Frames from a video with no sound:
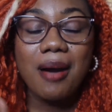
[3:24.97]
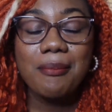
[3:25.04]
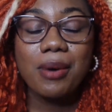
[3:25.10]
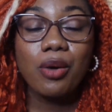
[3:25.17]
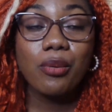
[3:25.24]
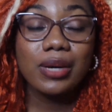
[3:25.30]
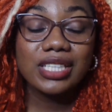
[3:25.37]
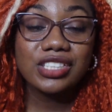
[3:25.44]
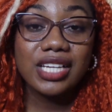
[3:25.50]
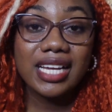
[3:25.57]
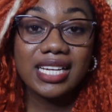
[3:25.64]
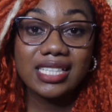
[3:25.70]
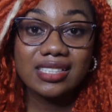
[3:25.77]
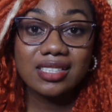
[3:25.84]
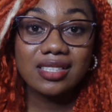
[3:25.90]
But witch
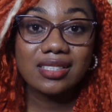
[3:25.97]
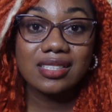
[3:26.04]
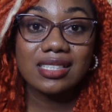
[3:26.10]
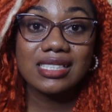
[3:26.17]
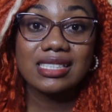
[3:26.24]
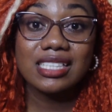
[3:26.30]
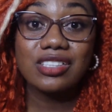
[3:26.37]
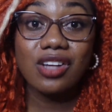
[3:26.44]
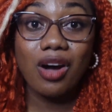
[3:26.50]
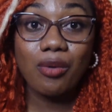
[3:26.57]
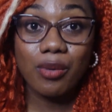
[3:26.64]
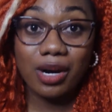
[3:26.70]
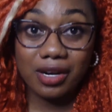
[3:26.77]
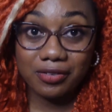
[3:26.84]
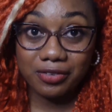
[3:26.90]
hazel did not
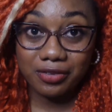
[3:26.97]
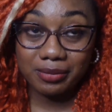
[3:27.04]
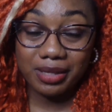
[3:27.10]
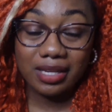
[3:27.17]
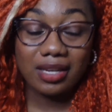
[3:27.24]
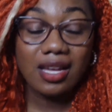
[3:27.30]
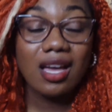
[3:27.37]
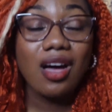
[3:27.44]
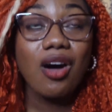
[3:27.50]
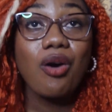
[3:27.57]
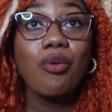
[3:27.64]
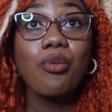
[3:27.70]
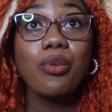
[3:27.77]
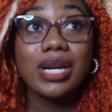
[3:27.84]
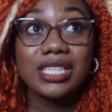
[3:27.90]
work for me.
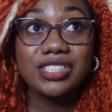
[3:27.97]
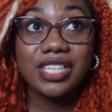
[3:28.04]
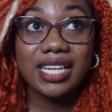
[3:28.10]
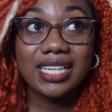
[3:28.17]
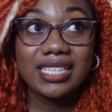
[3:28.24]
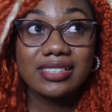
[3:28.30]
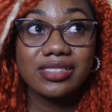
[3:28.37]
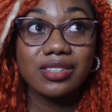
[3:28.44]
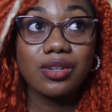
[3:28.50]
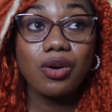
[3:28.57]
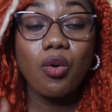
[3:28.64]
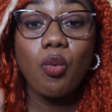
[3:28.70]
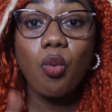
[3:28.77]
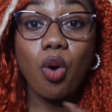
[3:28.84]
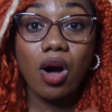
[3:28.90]
Witch
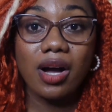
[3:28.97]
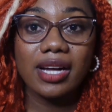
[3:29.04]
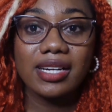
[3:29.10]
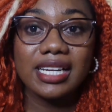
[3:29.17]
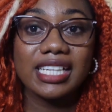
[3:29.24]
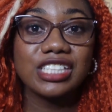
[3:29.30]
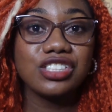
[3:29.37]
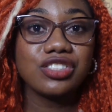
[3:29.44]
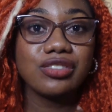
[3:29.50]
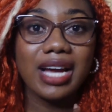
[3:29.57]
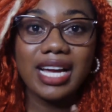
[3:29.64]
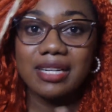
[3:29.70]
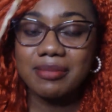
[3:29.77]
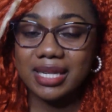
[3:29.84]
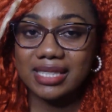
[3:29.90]
hazel, one, it
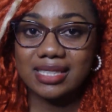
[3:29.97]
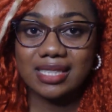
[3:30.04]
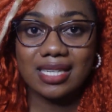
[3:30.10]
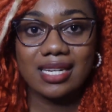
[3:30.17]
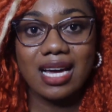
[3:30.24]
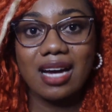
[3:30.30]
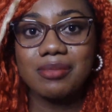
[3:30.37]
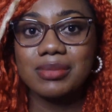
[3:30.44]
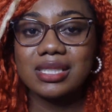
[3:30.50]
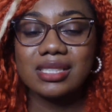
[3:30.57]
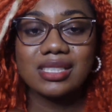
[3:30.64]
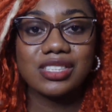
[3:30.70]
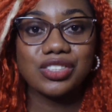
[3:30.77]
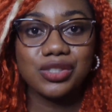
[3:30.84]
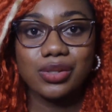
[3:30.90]
dried my skin out,
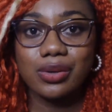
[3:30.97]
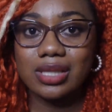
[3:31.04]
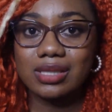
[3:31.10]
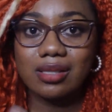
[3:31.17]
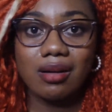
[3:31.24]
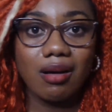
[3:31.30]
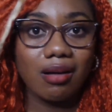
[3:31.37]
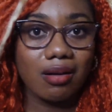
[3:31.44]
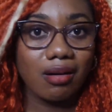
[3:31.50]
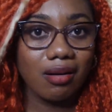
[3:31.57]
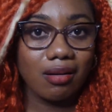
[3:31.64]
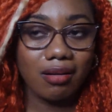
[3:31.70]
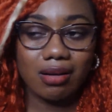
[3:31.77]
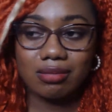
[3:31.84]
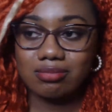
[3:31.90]
because as you know, it's an
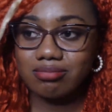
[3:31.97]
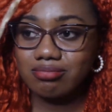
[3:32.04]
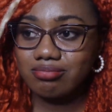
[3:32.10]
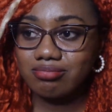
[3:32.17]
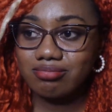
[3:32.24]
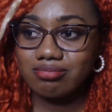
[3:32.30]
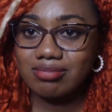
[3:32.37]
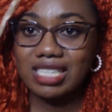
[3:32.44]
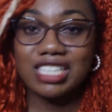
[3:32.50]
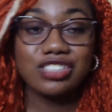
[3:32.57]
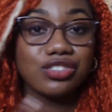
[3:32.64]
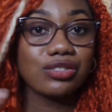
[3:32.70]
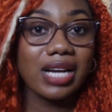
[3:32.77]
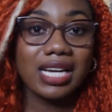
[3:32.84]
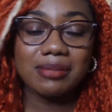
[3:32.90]
alcohol. It
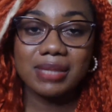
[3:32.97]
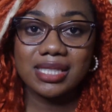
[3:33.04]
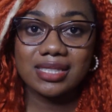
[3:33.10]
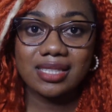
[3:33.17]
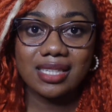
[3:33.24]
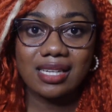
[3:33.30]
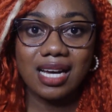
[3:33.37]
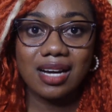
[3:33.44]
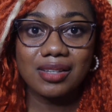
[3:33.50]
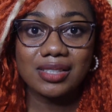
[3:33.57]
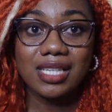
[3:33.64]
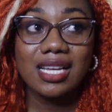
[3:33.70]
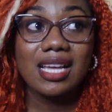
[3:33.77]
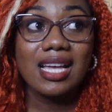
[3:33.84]
dried my skin out,